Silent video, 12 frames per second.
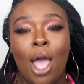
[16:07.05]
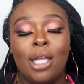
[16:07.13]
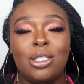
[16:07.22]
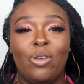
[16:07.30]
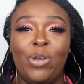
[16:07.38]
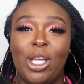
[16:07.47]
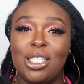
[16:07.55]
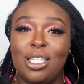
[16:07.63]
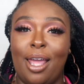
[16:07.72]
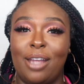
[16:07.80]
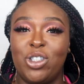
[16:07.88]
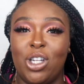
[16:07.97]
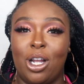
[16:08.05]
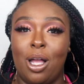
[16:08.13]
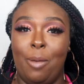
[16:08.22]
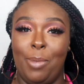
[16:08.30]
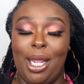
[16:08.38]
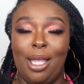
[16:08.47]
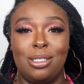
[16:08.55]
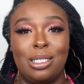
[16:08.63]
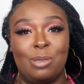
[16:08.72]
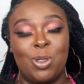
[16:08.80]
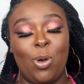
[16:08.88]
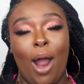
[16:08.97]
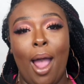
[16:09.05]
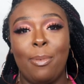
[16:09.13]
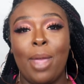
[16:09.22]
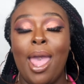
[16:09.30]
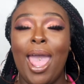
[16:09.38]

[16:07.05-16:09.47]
Don't forget to like, share, comment, and subscribe.